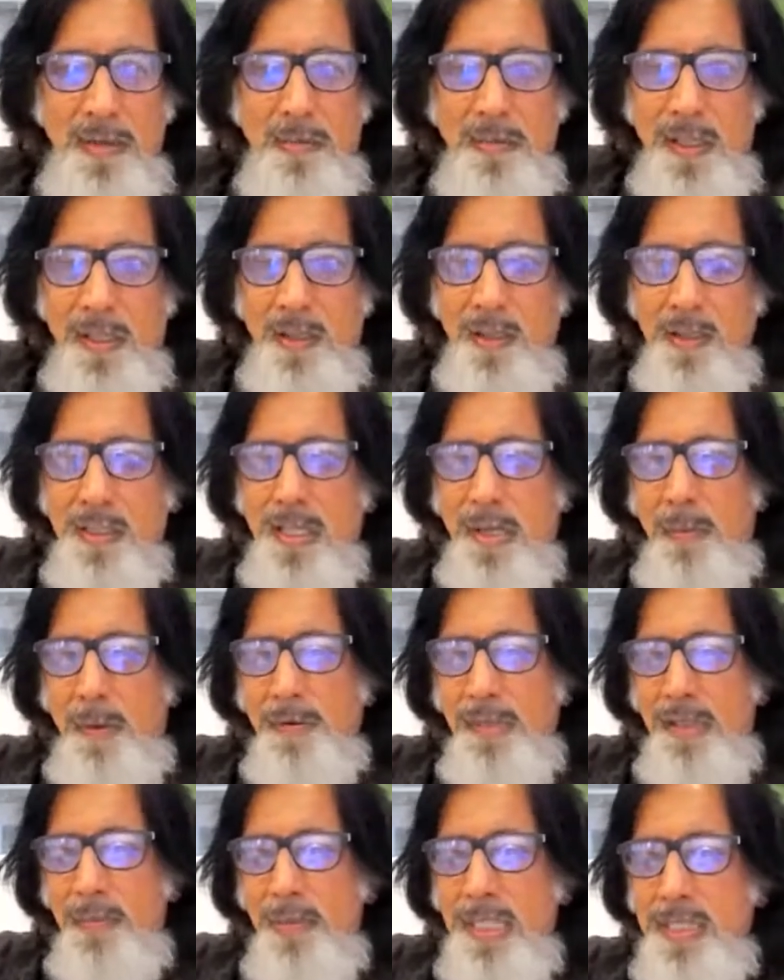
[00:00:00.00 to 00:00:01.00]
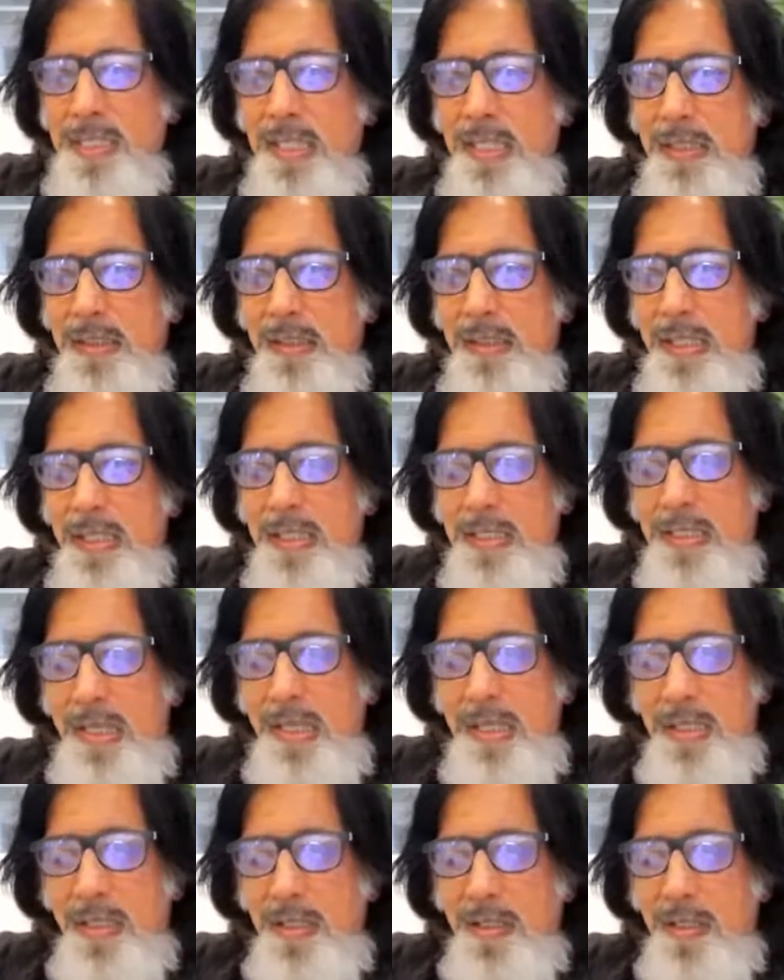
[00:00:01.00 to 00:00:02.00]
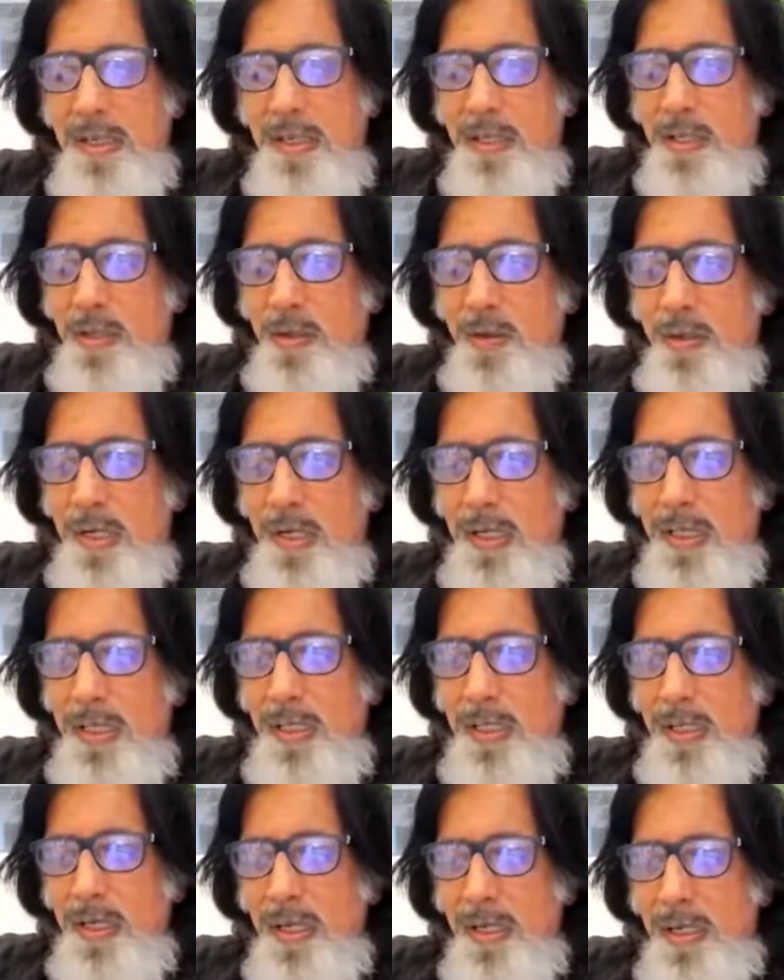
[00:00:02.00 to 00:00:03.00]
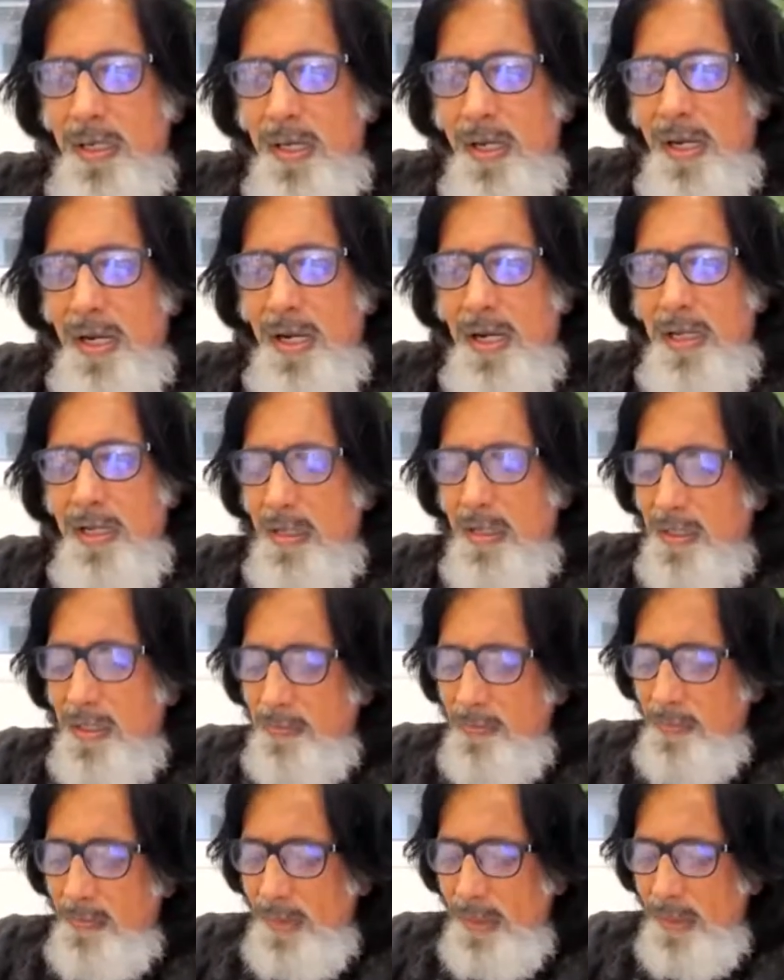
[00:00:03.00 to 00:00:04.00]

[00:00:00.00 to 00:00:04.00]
because some of the basic things that you learn, and